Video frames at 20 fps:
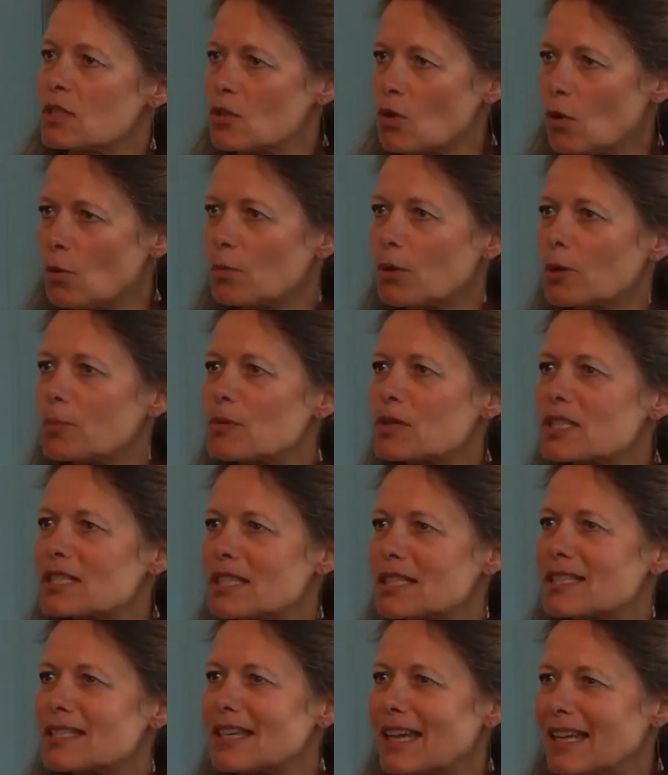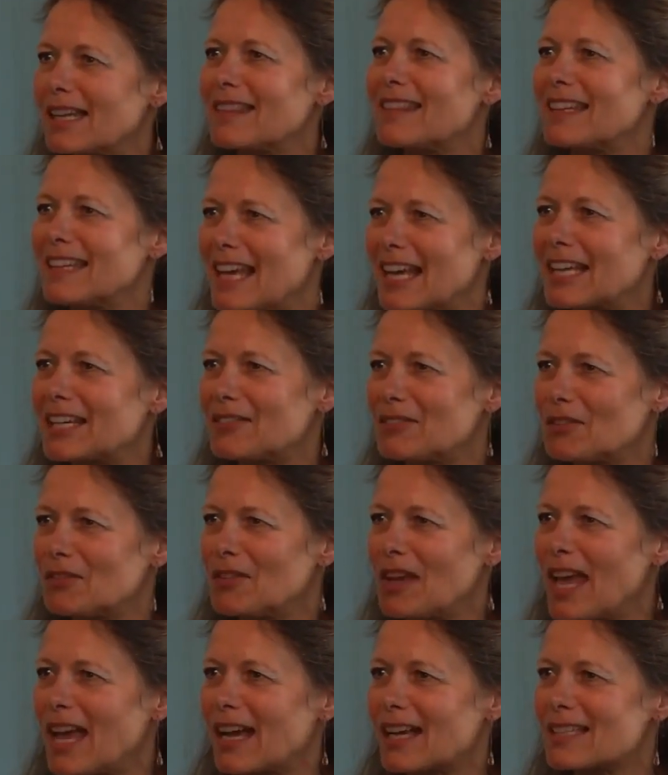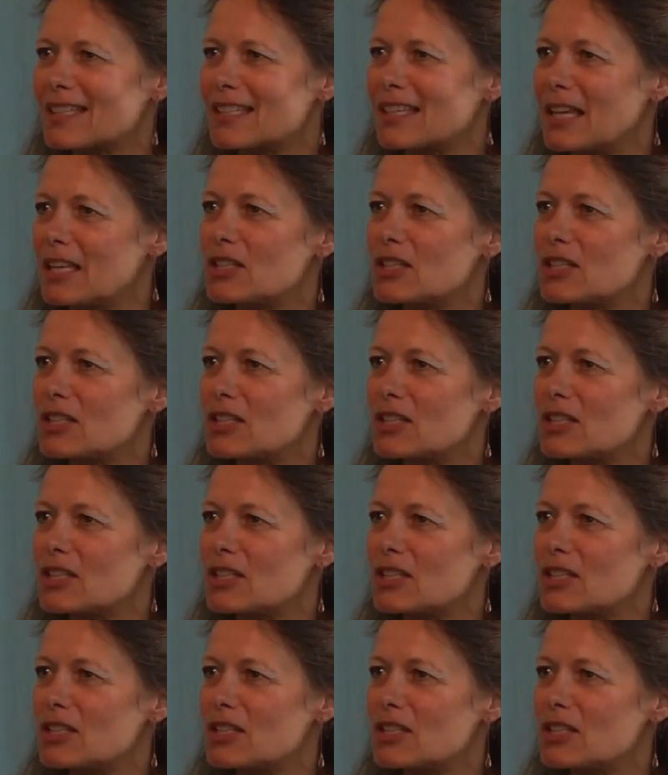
its whole purpose to study the negative effects.